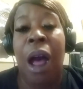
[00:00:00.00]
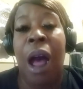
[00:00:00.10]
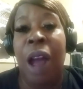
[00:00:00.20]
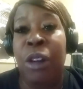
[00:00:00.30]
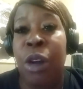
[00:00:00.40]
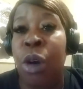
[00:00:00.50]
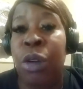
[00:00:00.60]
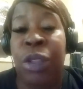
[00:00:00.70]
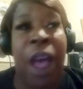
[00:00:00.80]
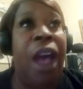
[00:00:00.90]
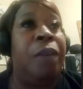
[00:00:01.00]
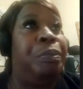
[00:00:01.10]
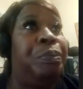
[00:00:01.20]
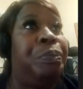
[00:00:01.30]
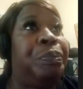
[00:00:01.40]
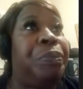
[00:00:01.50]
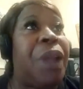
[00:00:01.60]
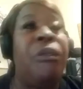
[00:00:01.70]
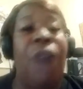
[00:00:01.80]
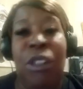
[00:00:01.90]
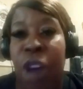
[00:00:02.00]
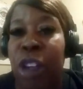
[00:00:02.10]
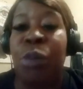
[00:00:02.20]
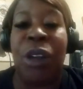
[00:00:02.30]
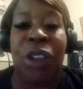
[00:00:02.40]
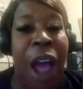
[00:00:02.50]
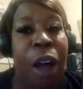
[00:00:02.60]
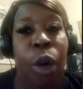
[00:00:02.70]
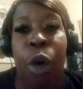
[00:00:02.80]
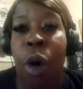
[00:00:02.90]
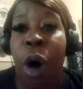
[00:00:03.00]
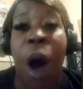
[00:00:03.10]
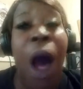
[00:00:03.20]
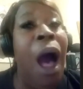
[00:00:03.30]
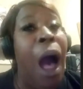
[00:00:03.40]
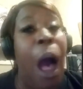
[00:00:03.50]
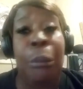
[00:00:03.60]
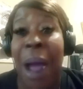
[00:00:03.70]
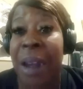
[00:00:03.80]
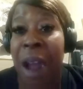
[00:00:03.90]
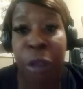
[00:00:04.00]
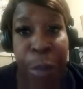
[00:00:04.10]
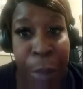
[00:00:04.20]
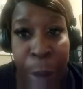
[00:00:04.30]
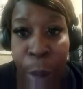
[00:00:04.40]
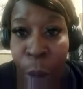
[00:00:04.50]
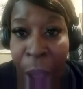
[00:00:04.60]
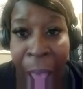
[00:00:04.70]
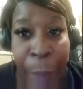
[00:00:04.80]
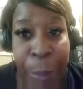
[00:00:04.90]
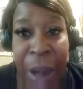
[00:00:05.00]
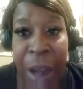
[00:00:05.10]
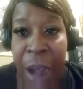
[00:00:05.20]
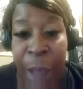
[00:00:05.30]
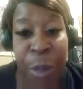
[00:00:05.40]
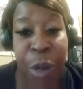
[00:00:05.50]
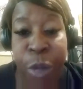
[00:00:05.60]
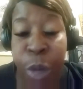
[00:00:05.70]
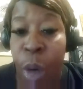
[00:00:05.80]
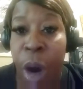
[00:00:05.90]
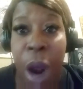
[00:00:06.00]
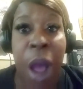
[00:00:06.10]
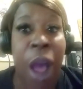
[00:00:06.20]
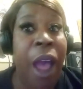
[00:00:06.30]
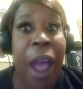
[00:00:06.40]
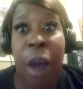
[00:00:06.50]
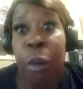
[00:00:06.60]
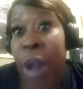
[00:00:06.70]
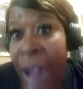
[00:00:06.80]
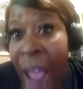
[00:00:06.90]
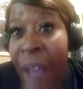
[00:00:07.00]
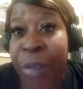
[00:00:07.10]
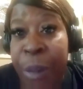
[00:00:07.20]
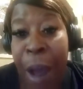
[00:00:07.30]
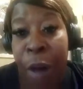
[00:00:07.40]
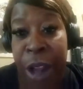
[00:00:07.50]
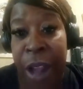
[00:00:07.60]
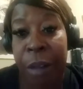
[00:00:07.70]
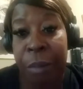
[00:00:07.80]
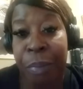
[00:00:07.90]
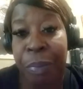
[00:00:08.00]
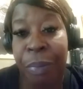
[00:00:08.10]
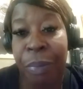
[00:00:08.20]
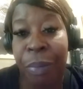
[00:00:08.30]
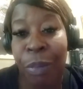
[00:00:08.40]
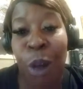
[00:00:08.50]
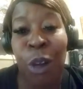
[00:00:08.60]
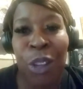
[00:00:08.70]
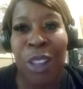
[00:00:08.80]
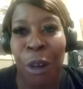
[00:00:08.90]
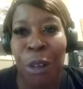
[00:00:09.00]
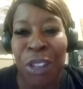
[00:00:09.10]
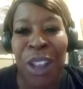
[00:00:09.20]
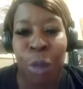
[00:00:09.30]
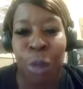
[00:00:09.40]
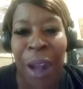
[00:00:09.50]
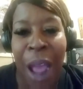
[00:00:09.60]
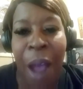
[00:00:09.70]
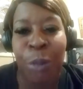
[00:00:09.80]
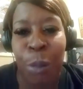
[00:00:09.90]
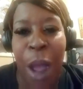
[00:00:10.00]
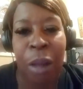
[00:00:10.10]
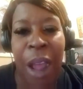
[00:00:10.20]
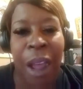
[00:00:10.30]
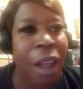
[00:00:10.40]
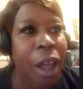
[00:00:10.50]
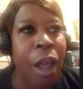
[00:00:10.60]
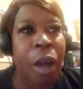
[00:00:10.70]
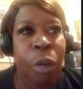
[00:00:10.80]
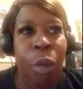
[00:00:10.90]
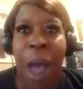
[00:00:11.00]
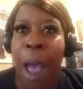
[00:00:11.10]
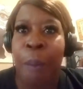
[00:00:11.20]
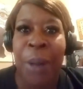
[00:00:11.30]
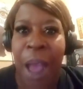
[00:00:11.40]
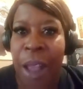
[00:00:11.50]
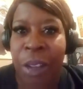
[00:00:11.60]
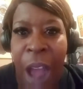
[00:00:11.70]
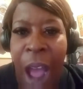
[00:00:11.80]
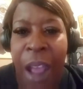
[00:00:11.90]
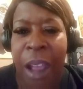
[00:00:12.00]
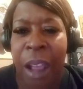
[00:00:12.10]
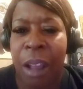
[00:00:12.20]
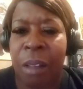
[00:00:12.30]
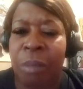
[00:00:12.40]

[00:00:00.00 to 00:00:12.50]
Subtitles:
I knew that if I drank too much alcohol, I might not remember what happened the night before. And we laughed about it. Those things we laughed about, like, what happened last night?